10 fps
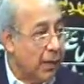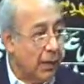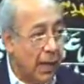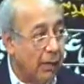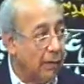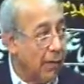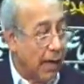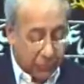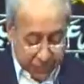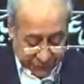Now,
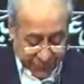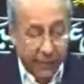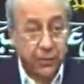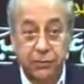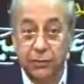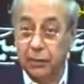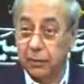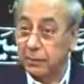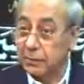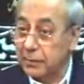I was very
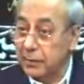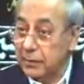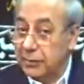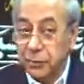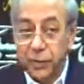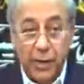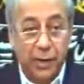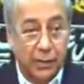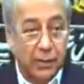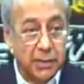thrilled to
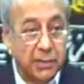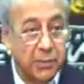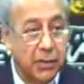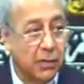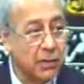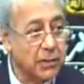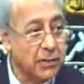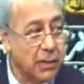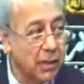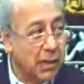hear this because
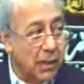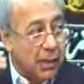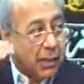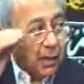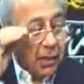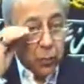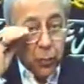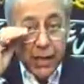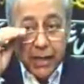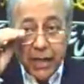
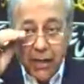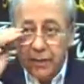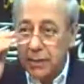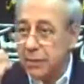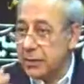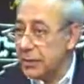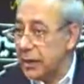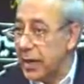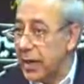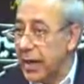we need this
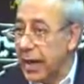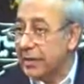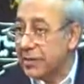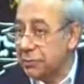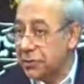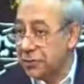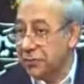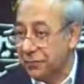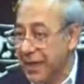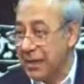
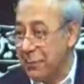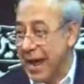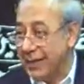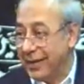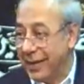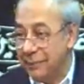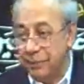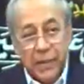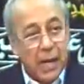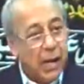exhibition very badly
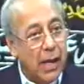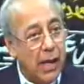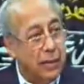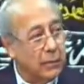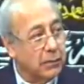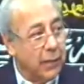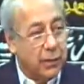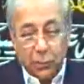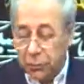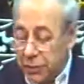and the
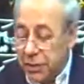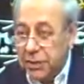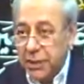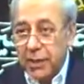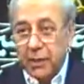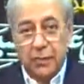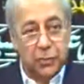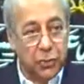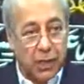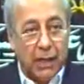community
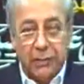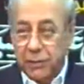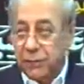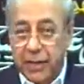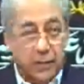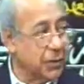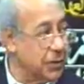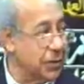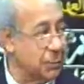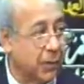to cultivate
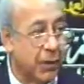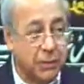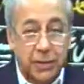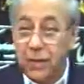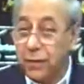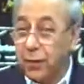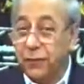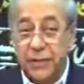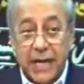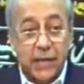this spirit
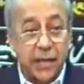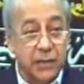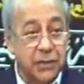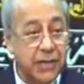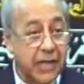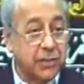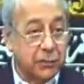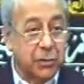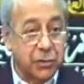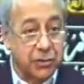of attending these
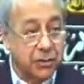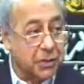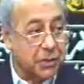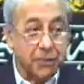exhibitions